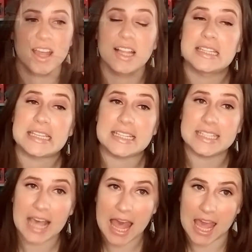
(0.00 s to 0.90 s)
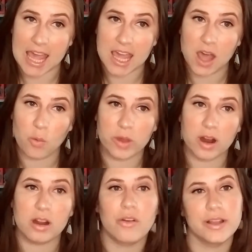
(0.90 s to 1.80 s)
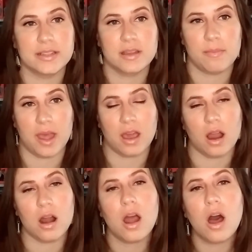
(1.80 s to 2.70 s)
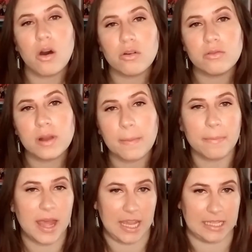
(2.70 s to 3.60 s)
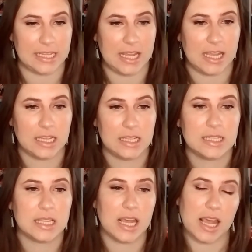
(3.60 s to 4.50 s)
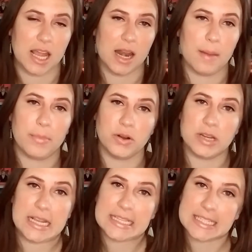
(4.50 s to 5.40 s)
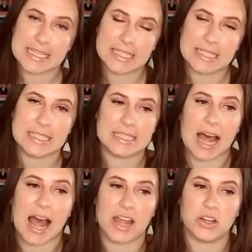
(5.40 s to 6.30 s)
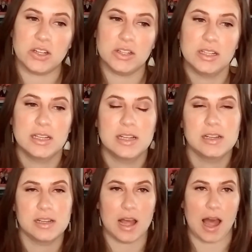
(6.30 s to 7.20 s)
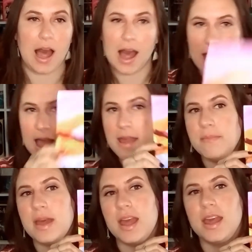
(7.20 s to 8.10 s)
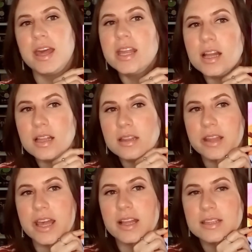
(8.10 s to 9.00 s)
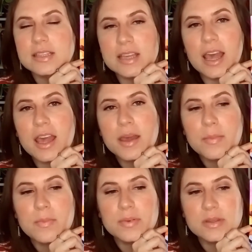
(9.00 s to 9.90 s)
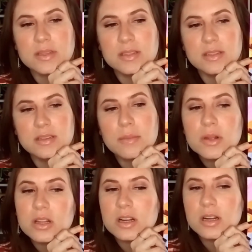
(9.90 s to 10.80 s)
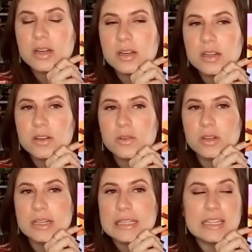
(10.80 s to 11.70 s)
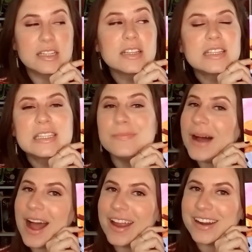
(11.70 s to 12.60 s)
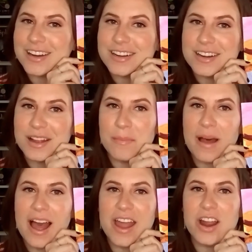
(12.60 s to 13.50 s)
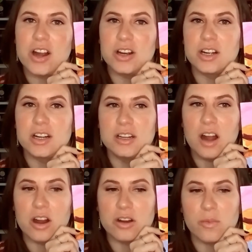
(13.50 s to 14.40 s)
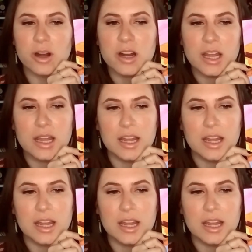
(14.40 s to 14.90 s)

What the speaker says: Today, we are going to make our own paintings in Bernice's style. I made a landscape similar, or at least inspired by her artwork.